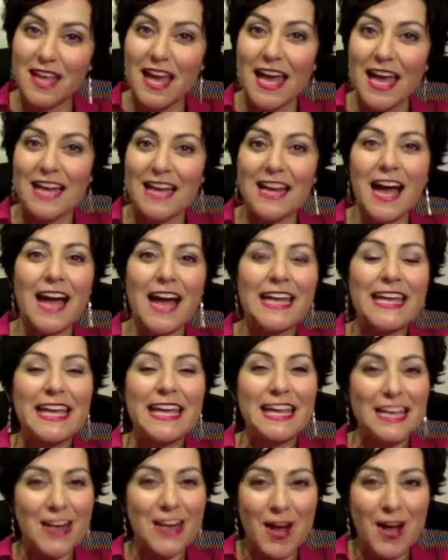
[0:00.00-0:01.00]
And I
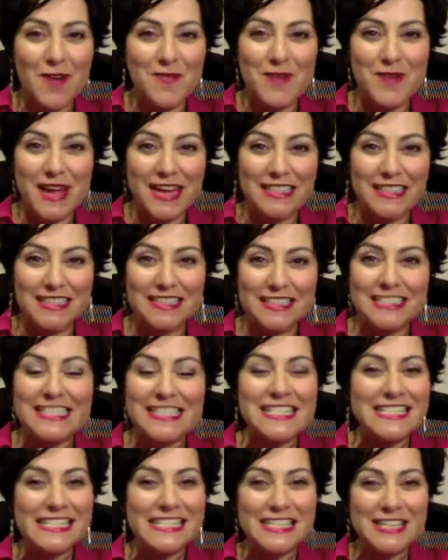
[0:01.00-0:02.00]
cannot wait to
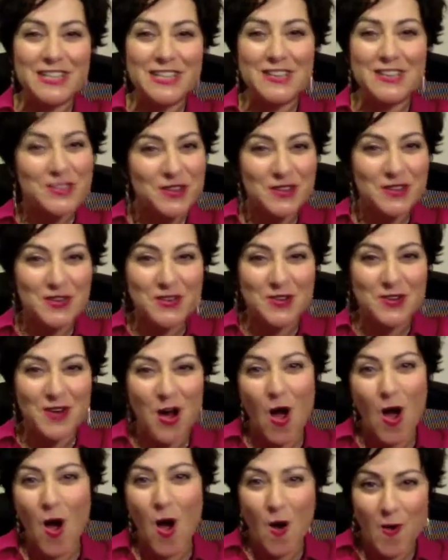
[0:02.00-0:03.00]
see you
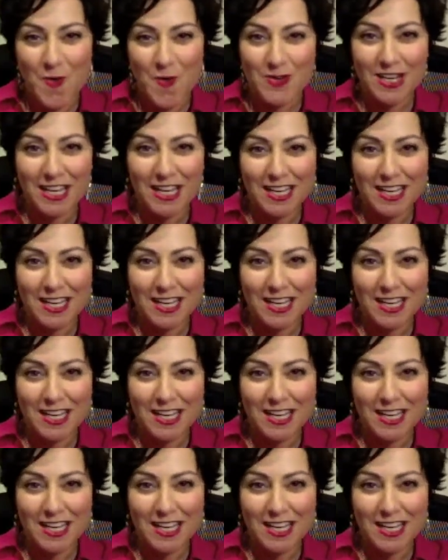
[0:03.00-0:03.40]
own,